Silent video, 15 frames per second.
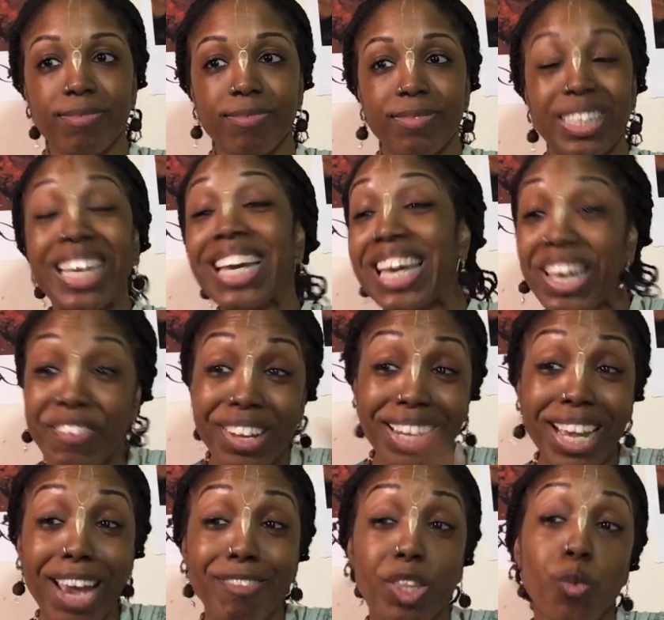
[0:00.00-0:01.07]
He even
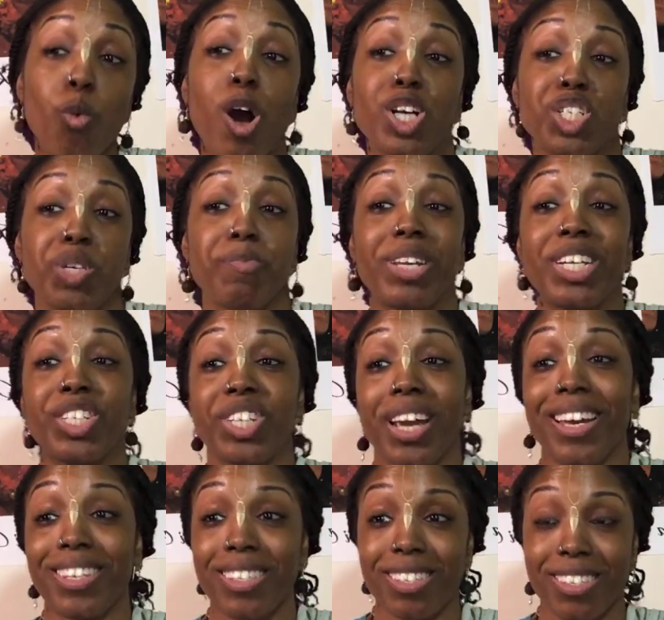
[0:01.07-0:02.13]
gave the washerman a
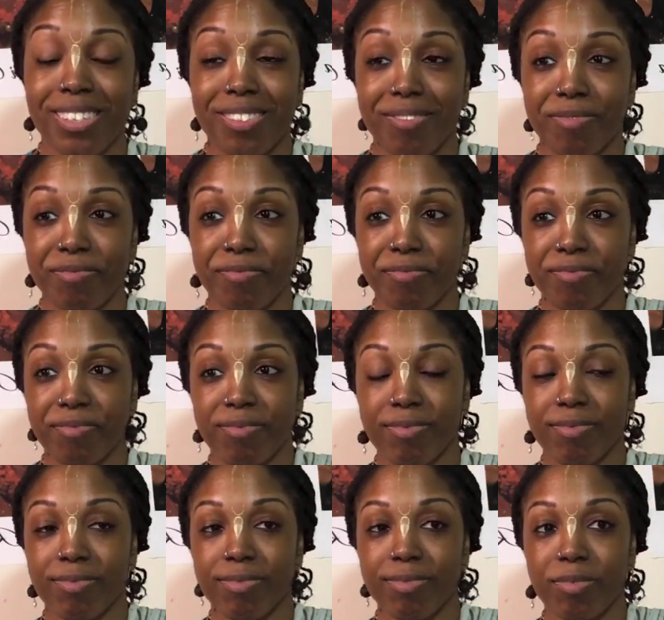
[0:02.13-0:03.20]
chance.
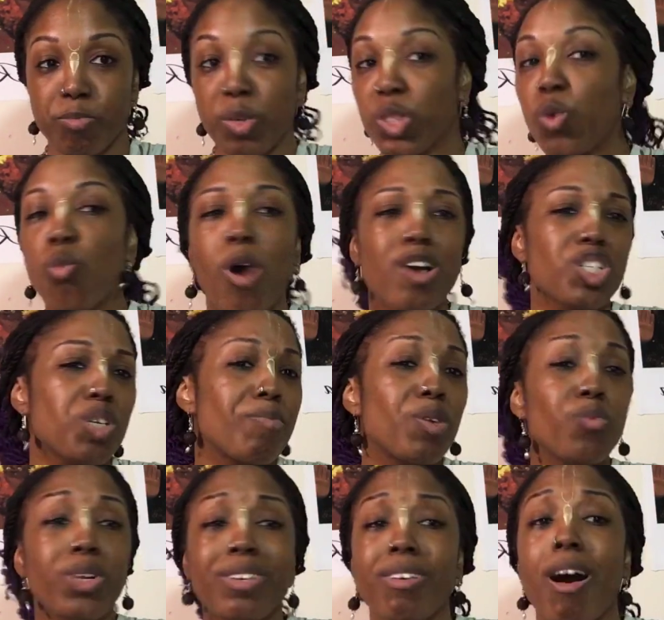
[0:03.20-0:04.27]
But the washerman
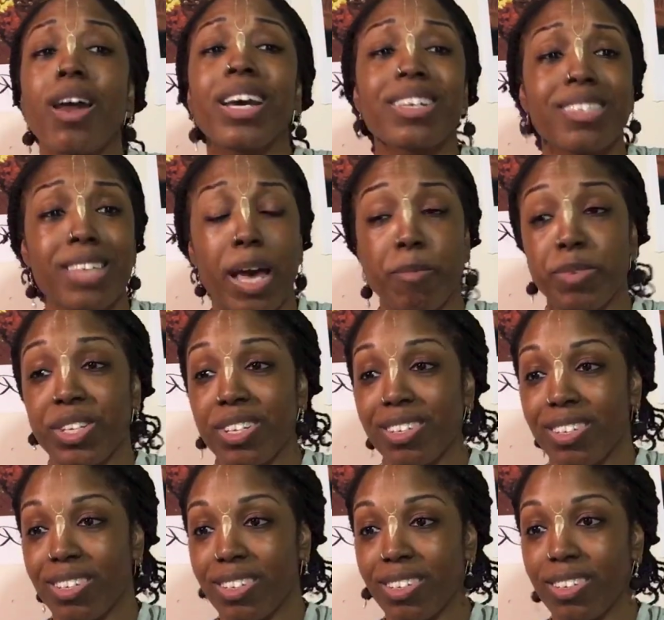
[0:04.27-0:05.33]
would not accept,
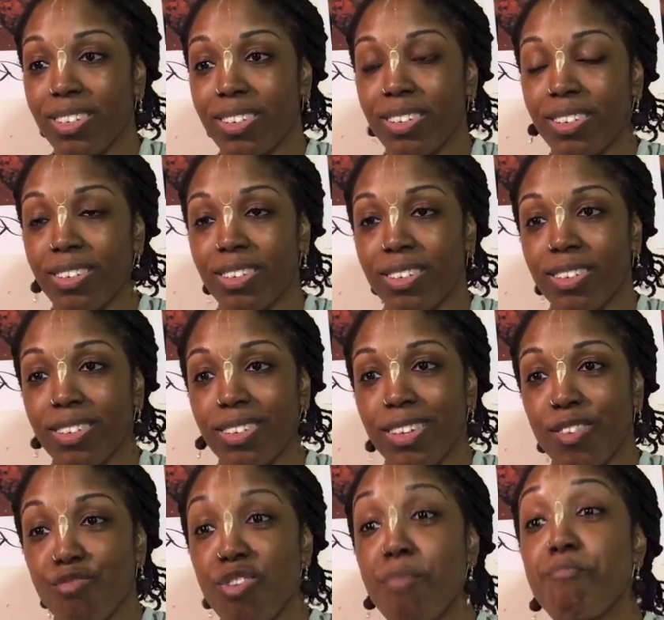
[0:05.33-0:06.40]

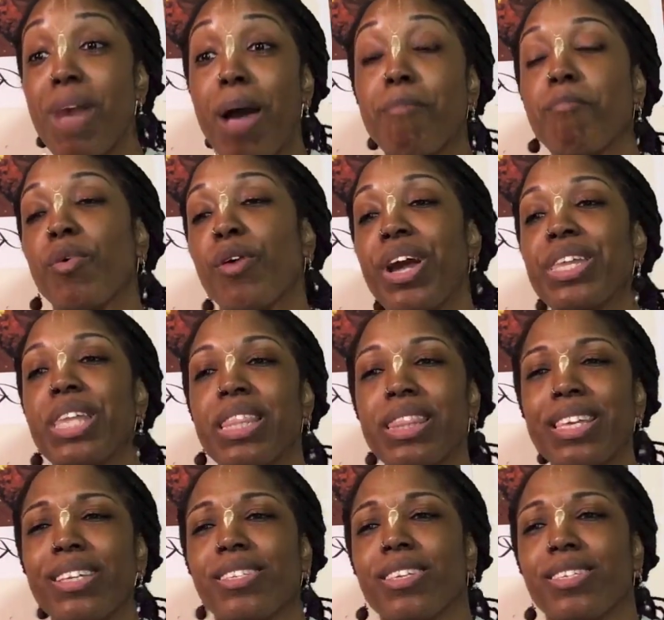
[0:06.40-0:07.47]
remembering that
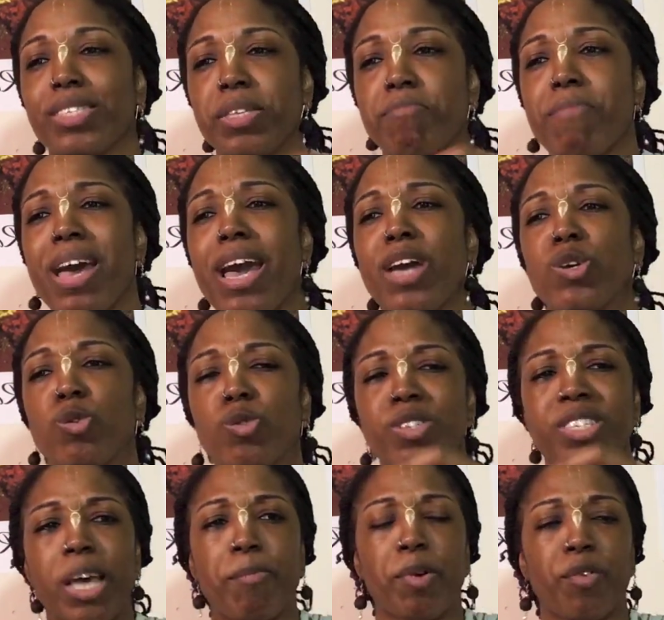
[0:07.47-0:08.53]
this is the man who
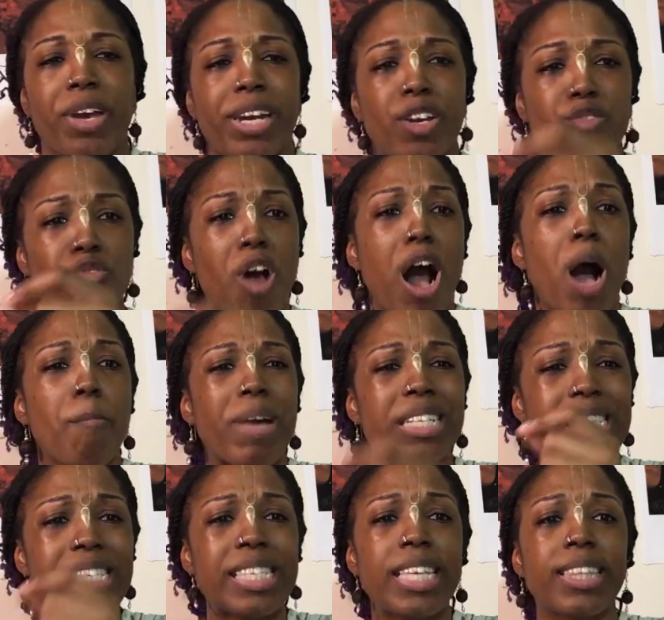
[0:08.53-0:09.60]
separated Ram and
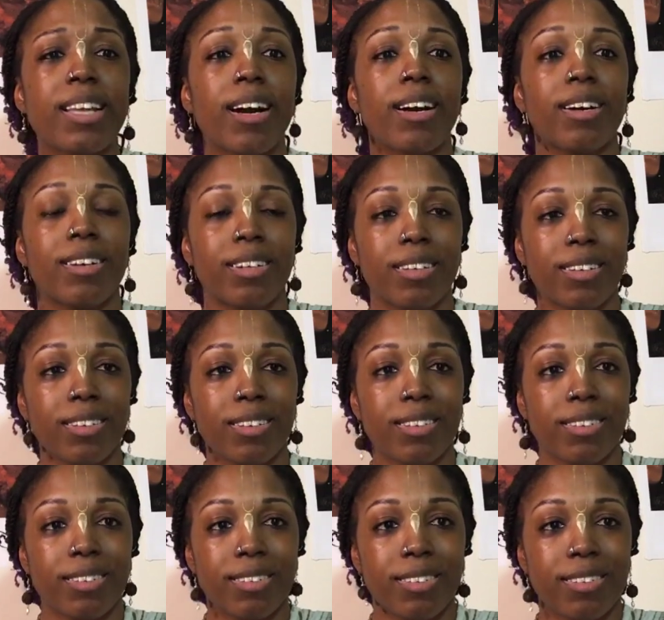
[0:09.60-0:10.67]
Sita.
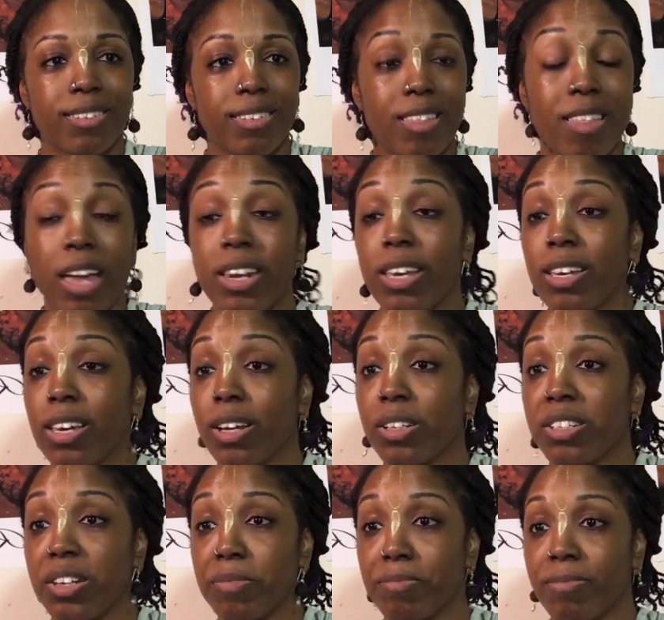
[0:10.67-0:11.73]
Then he killed
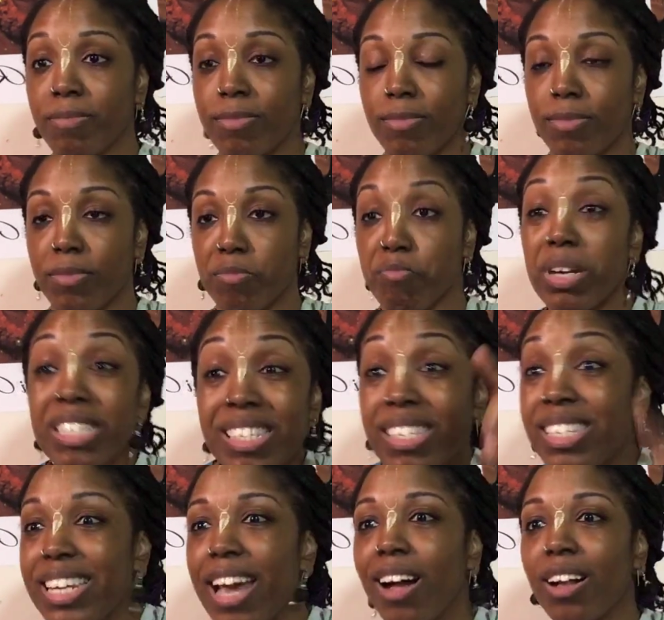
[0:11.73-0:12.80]
him, but
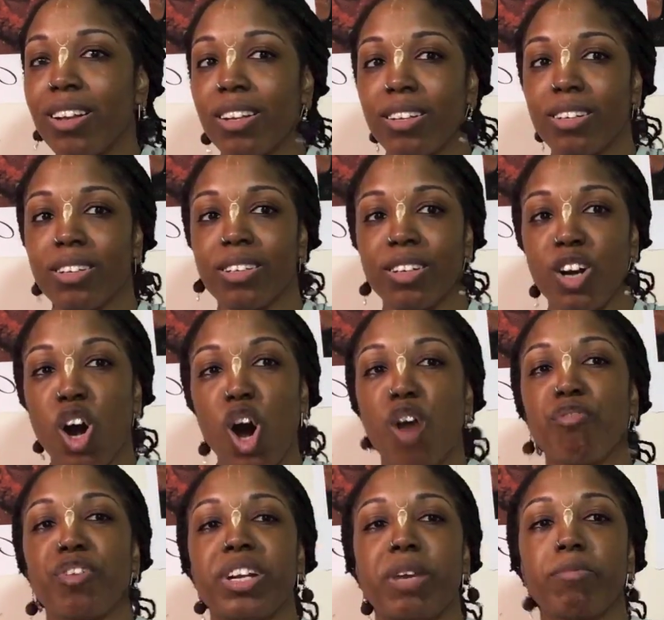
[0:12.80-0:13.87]
still
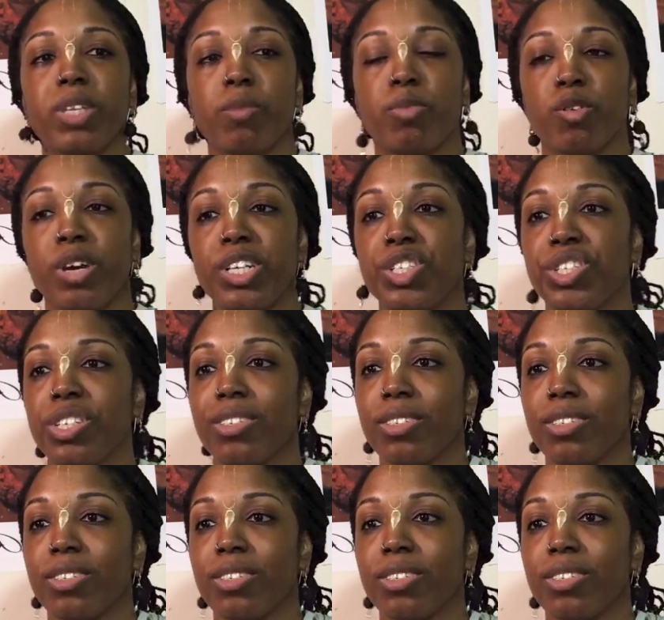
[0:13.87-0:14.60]
offered him liberation.